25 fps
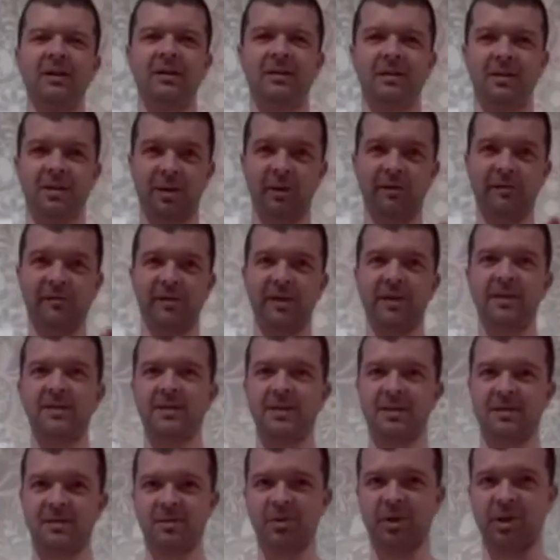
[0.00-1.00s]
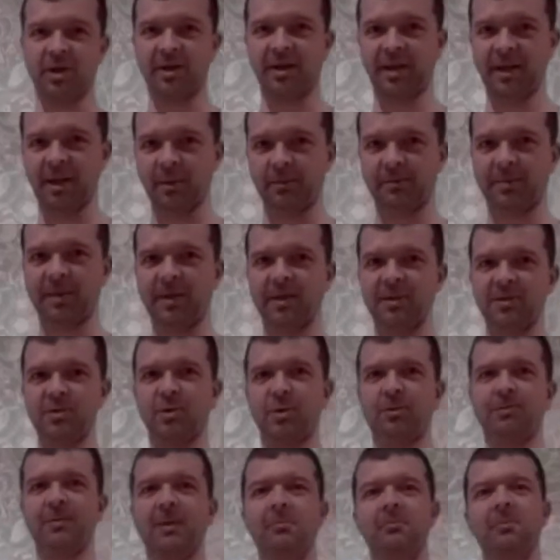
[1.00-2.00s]
and hopefully to try and help you to
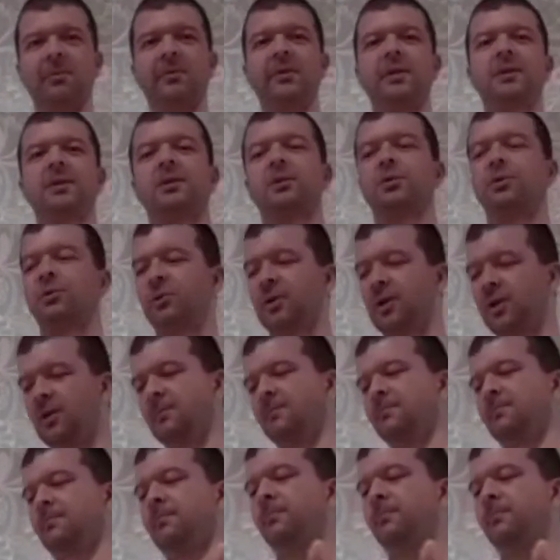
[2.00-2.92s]
remember the story,